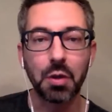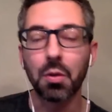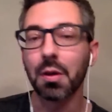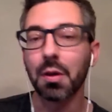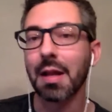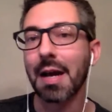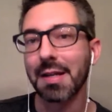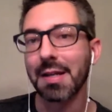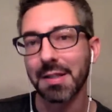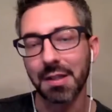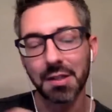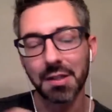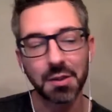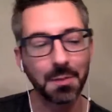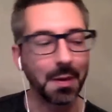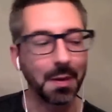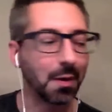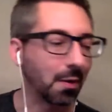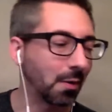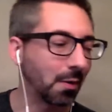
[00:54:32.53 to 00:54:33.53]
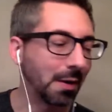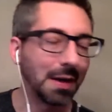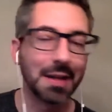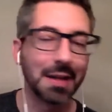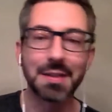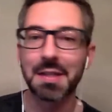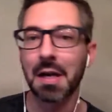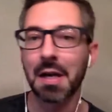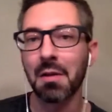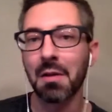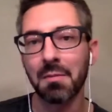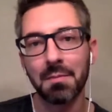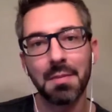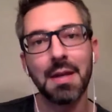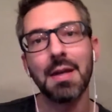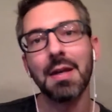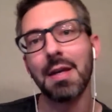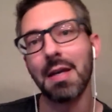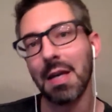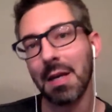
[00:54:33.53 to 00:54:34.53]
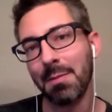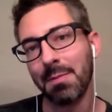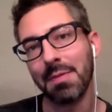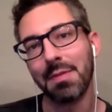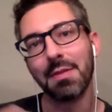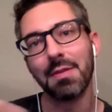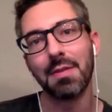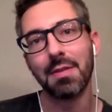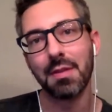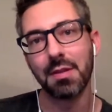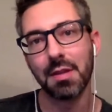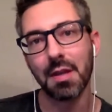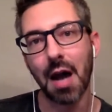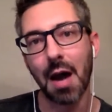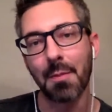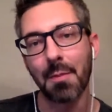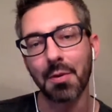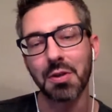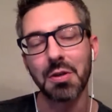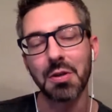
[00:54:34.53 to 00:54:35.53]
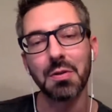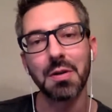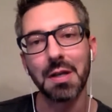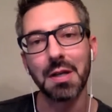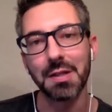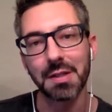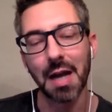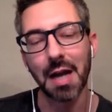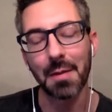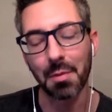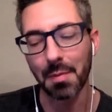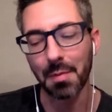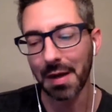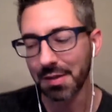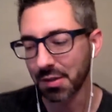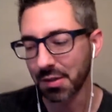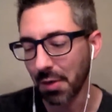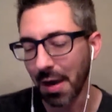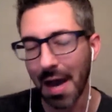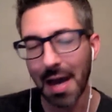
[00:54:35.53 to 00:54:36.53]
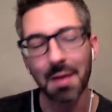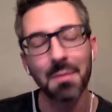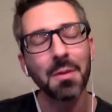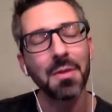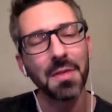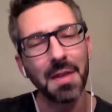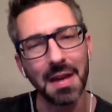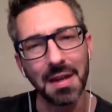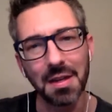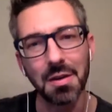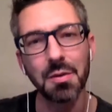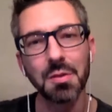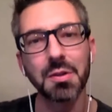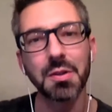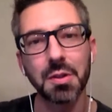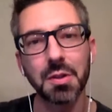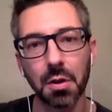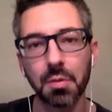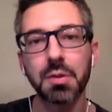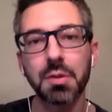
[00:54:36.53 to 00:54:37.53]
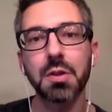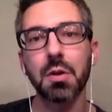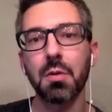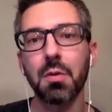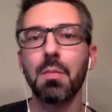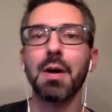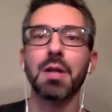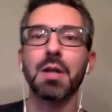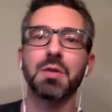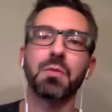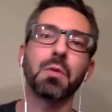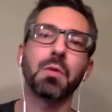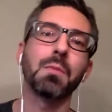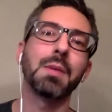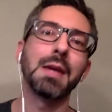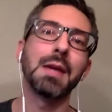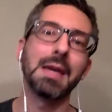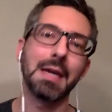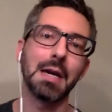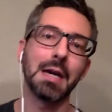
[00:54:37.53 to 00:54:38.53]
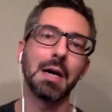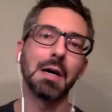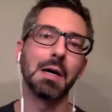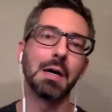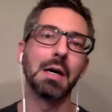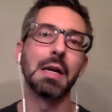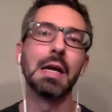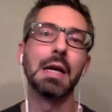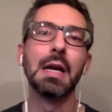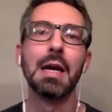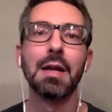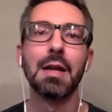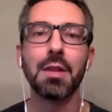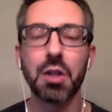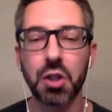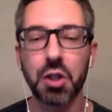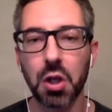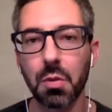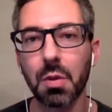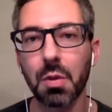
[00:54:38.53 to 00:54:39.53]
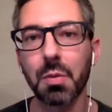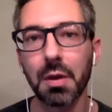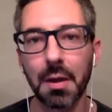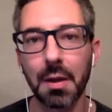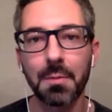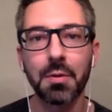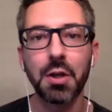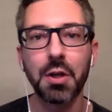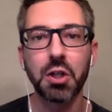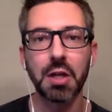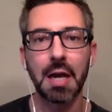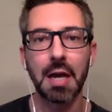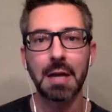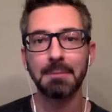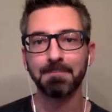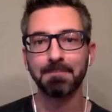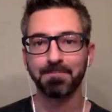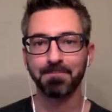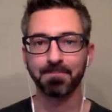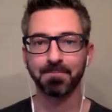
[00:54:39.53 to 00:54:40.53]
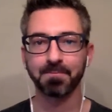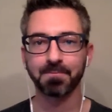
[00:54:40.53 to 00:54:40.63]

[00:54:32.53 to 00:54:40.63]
utilizing Spiro, and it's helped me keep opportunities top of mind. So, Adam, thank you so much for being on the show. We really appreciate it.